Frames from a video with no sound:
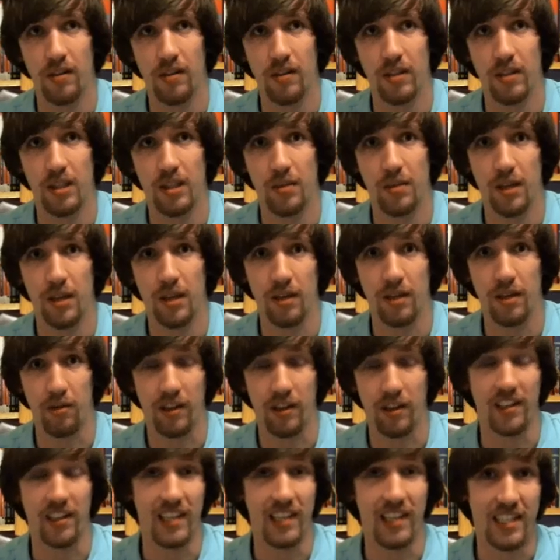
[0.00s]
to be
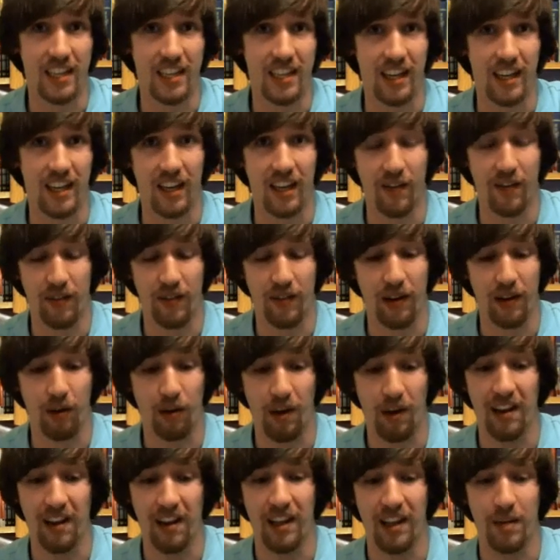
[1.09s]
realistic, if a
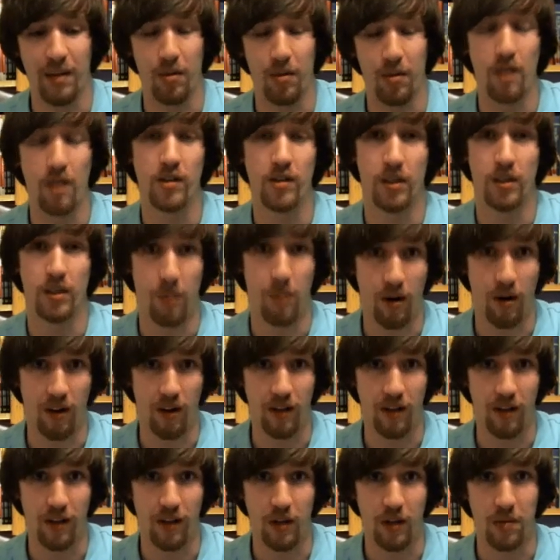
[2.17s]
Grell had approached a
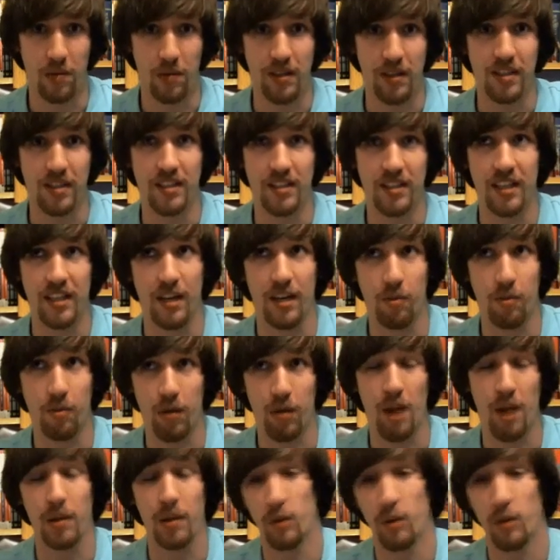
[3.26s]
party of humans, he
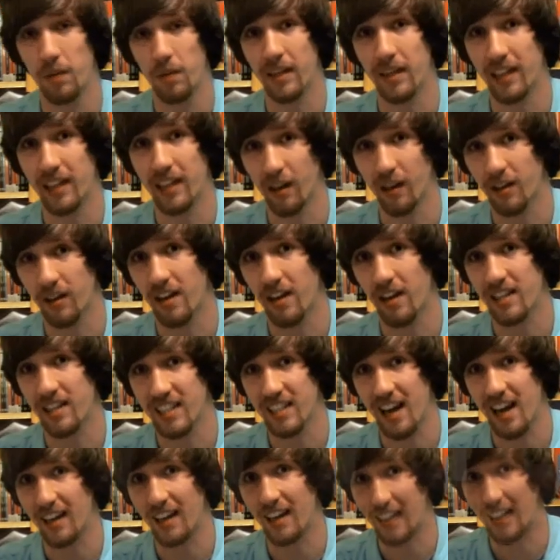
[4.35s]
probably would have been killed on
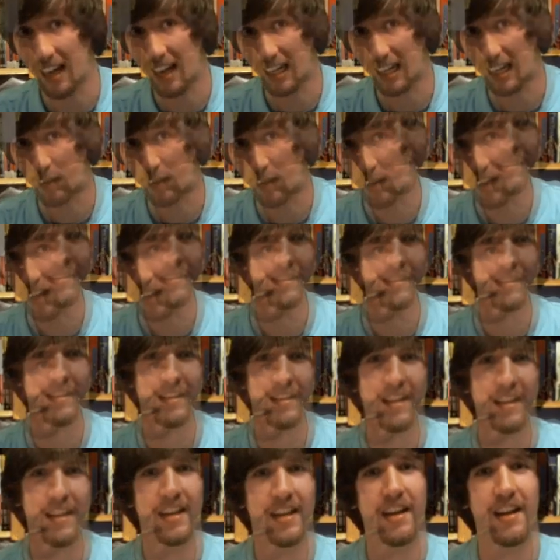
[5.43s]
sight anyway.
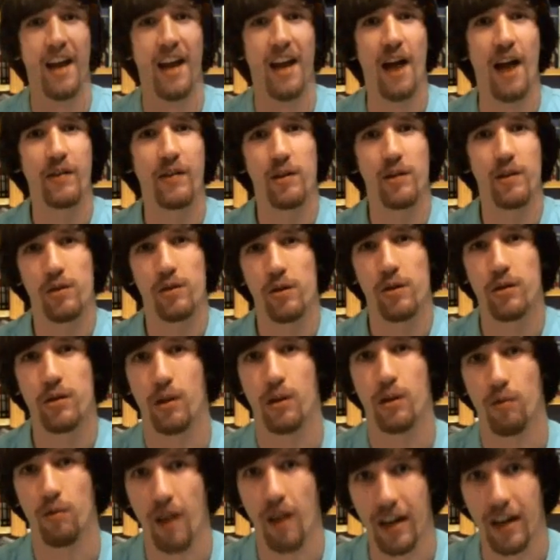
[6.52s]
After you choose
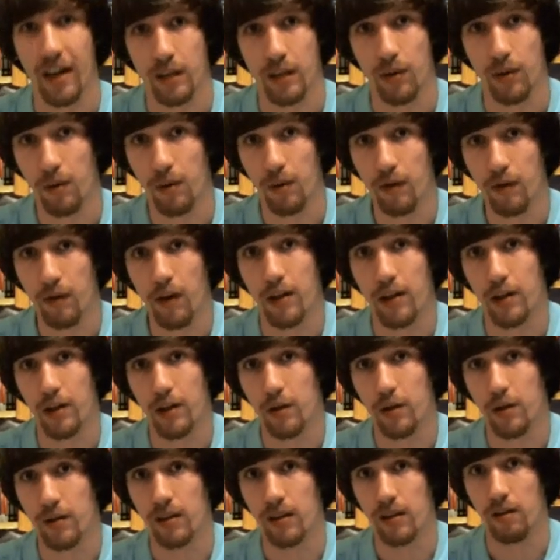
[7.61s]
your race, we move on to
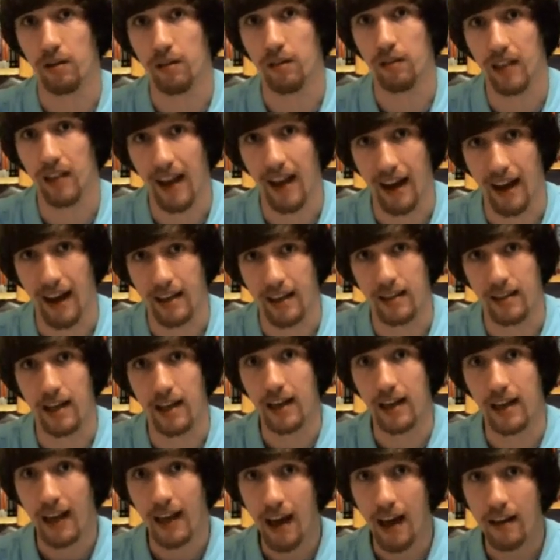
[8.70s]
choosing your class.
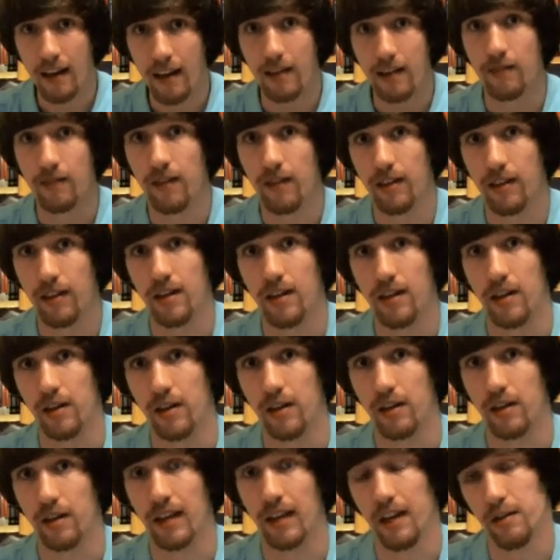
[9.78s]
And again, in 5th
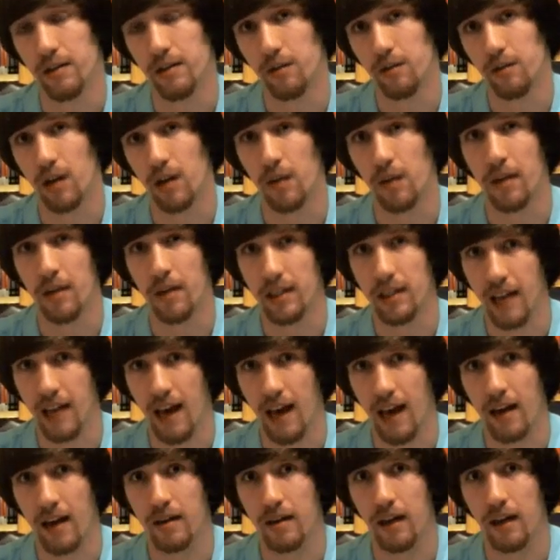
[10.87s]
edition, Kenzer & Company has
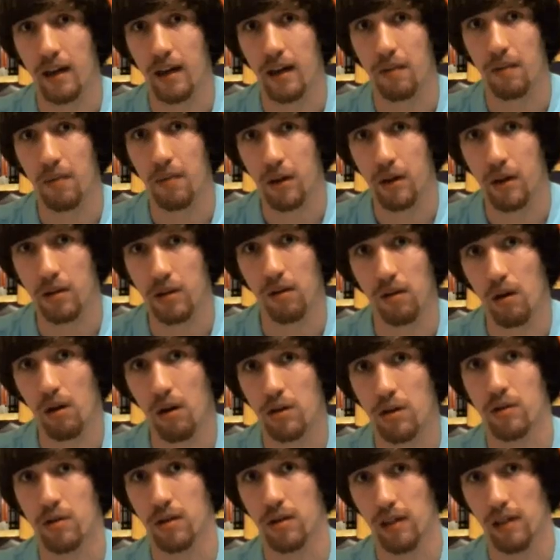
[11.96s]
added a much
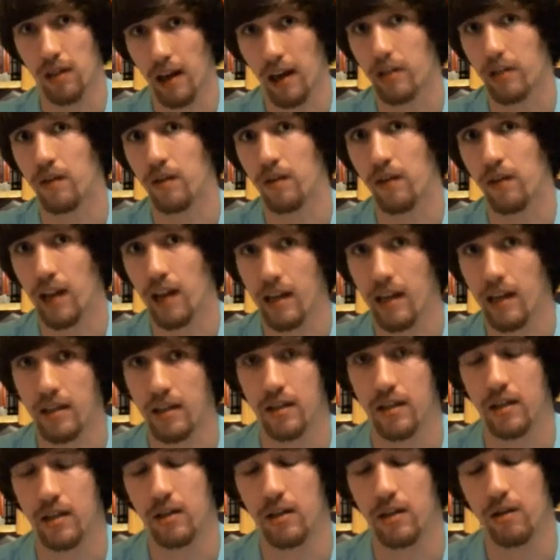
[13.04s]
larger selection of
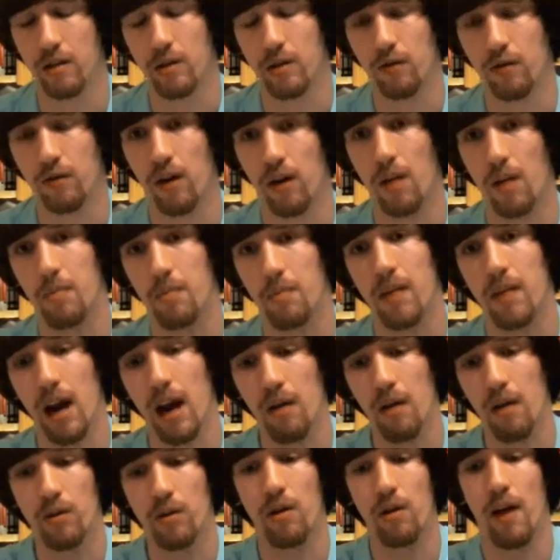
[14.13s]
classes to choose from.
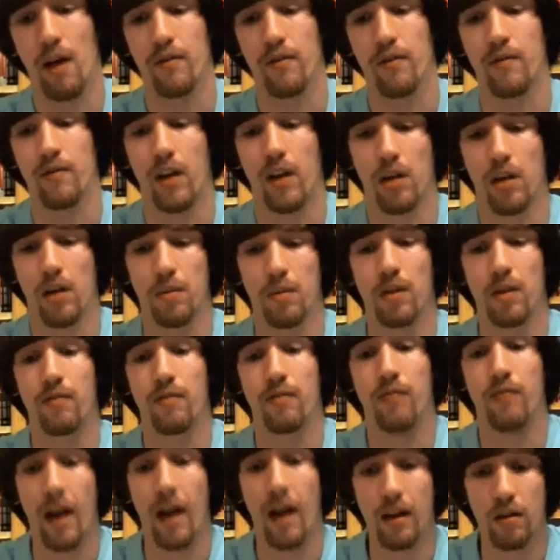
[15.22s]
Now you have available the
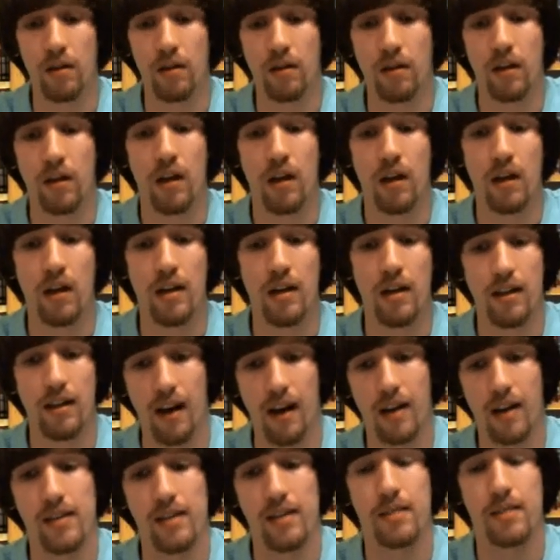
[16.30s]
Fighter,
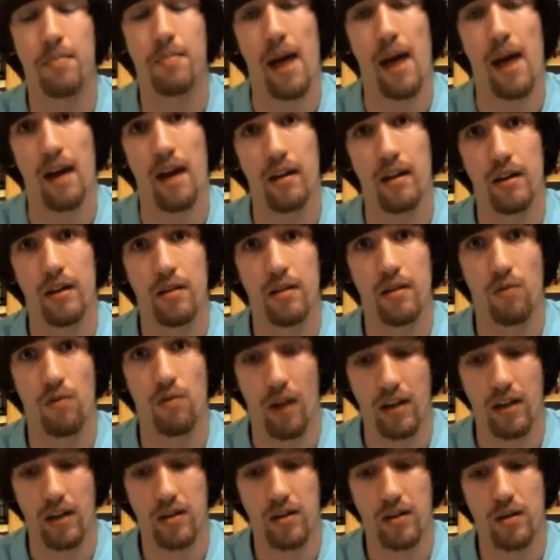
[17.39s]
Knight, Paladin,
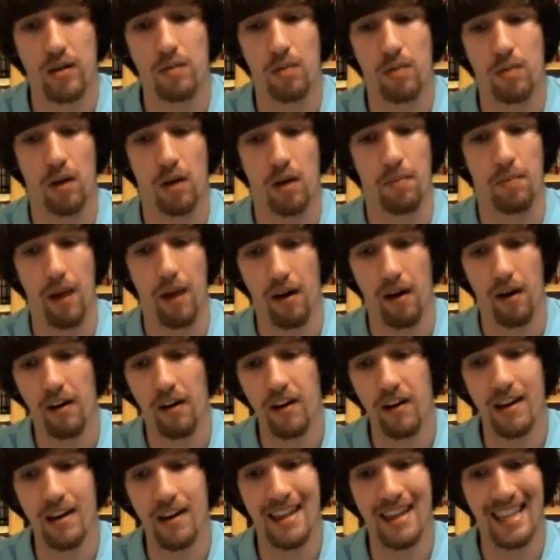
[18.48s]
Ranger,
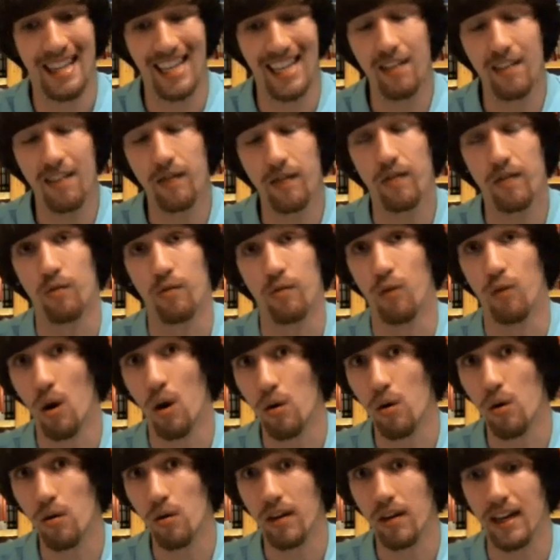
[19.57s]
Barbarian, Thief,
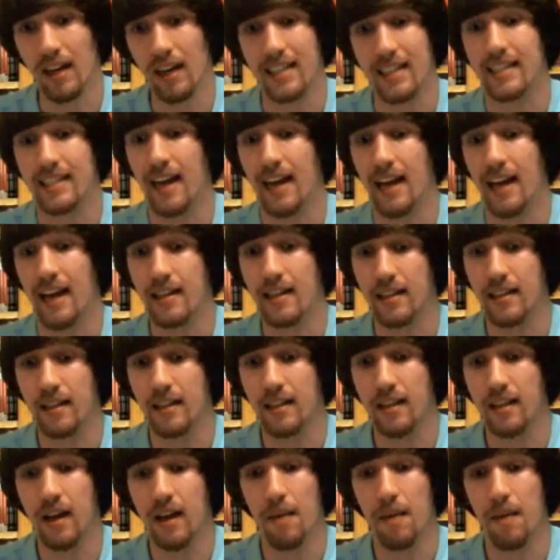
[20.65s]
Rogue,
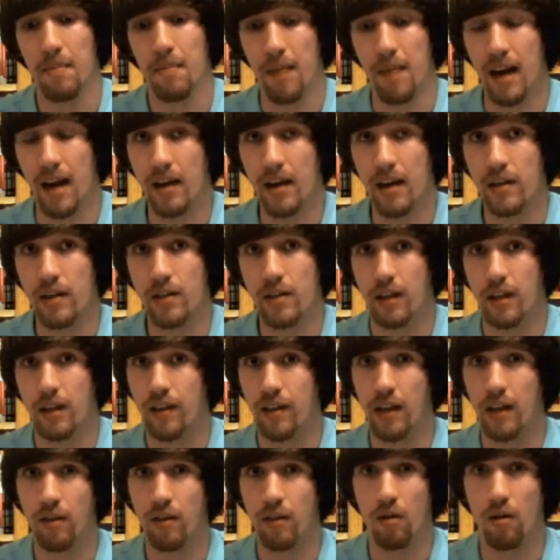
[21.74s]
Assassin, Mage,
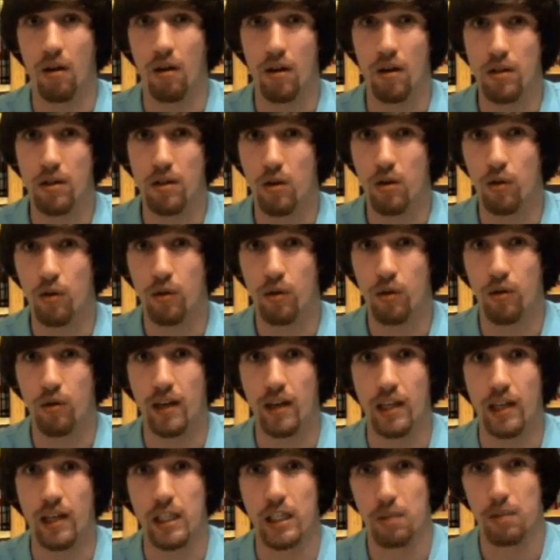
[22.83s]
and then there are also
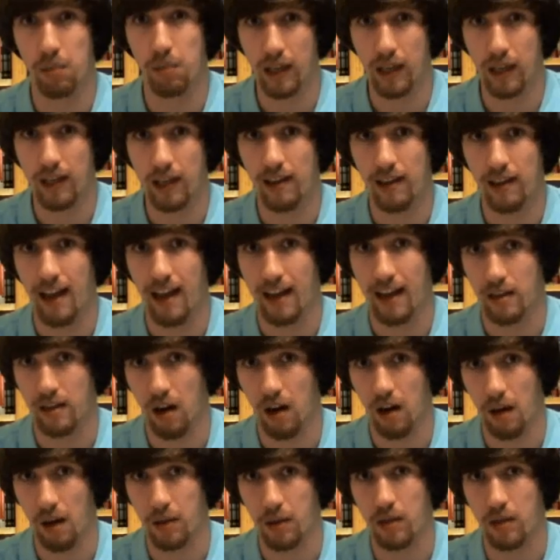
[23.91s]
3 split class
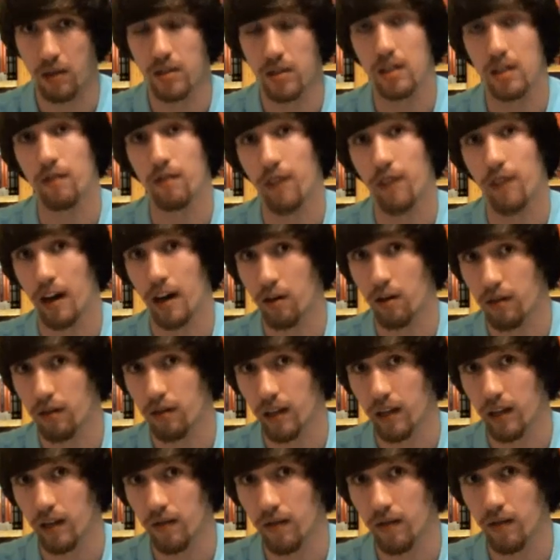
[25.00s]
options, the Fighter
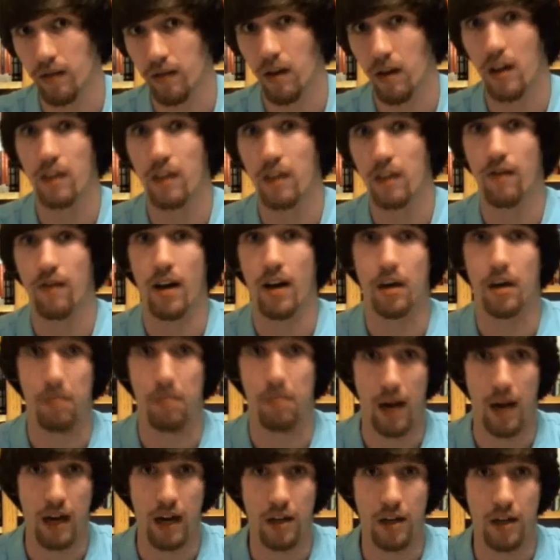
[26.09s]
Thief, the Fighter
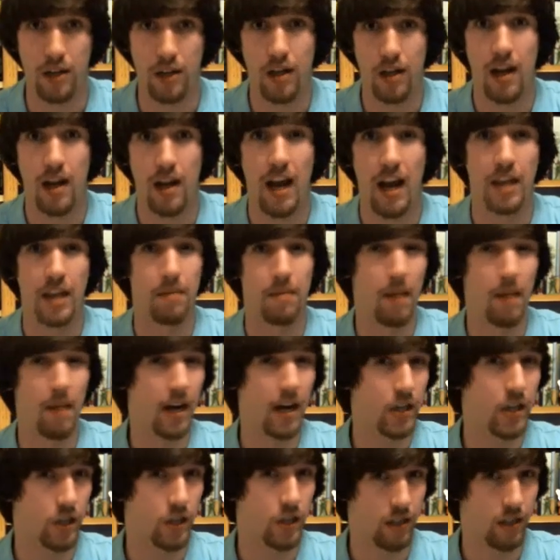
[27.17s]
Mage, and the
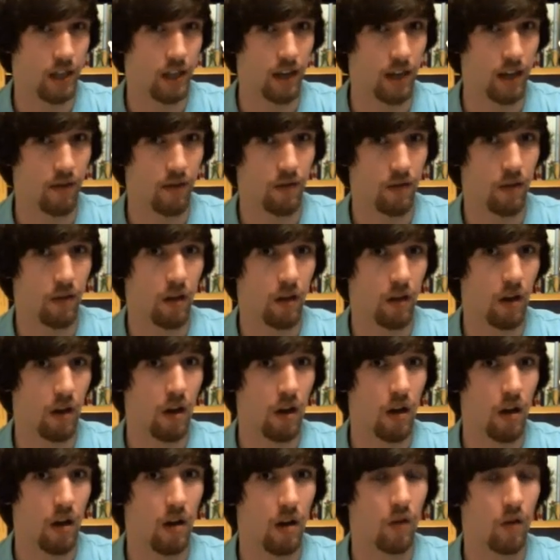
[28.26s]
Mage Thief.
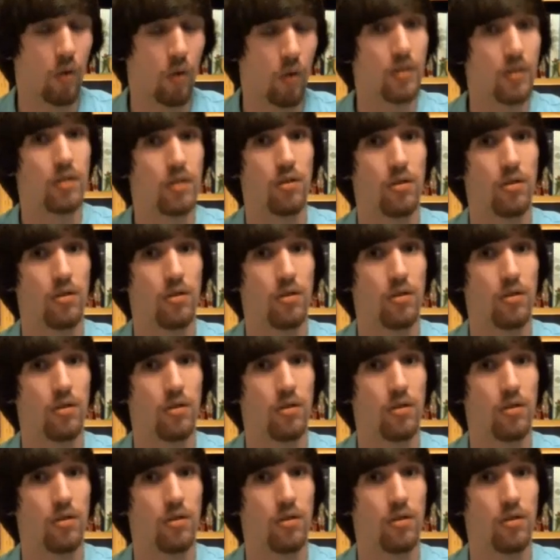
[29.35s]
Of course, there's